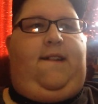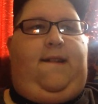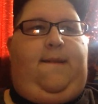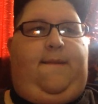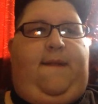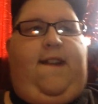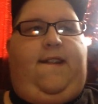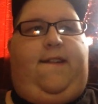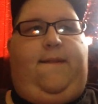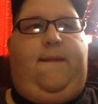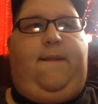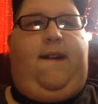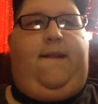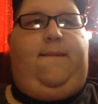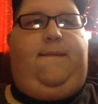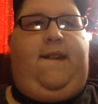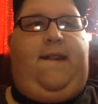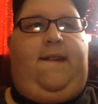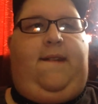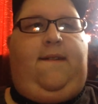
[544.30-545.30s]
you bitch about
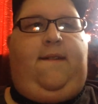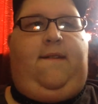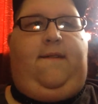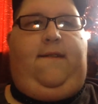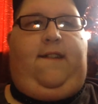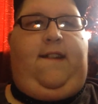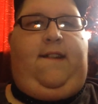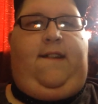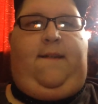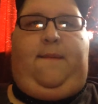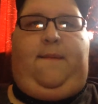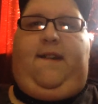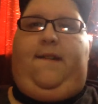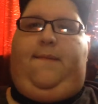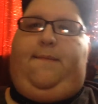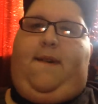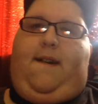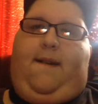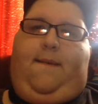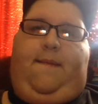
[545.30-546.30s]
it being cold, then you bitch
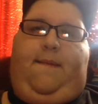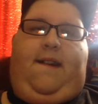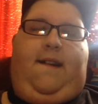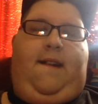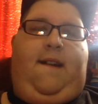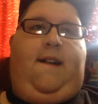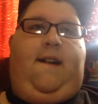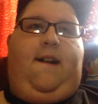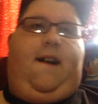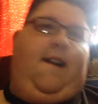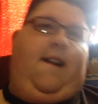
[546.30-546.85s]
about it being hot.